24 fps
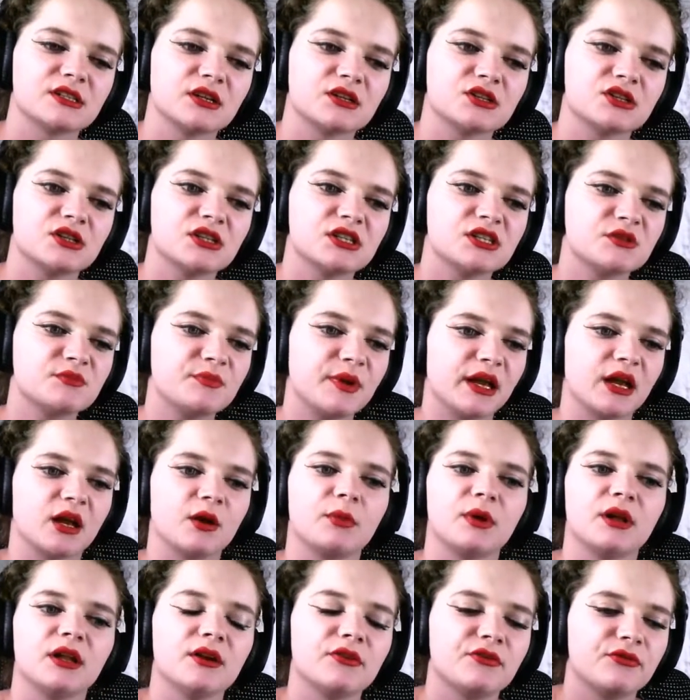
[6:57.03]
such
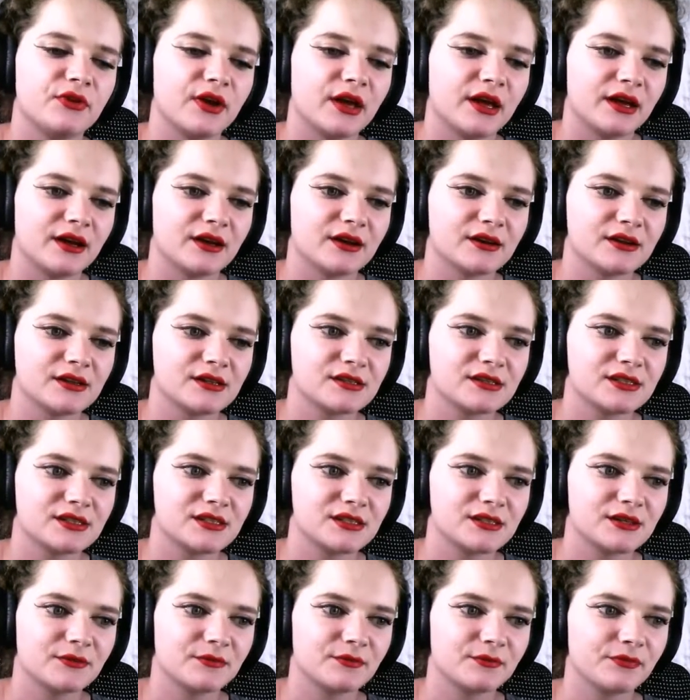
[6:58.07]
despicable
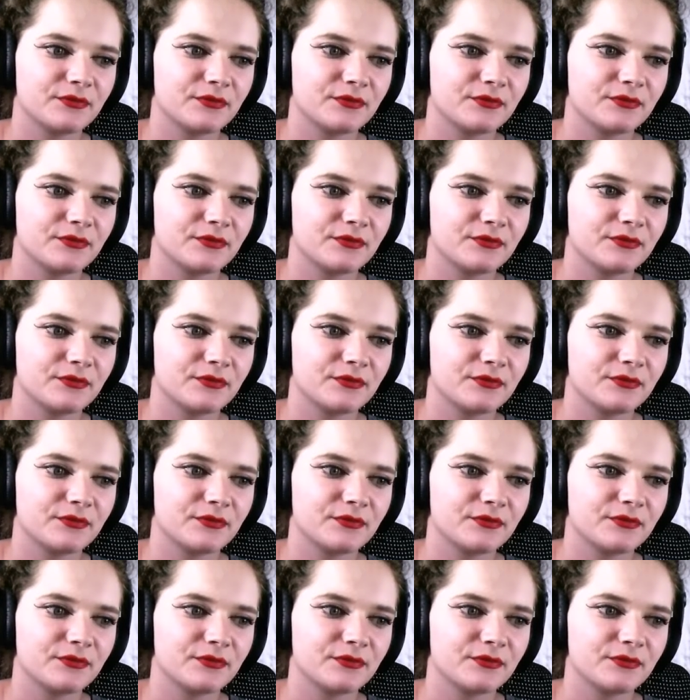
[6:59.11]
affairs.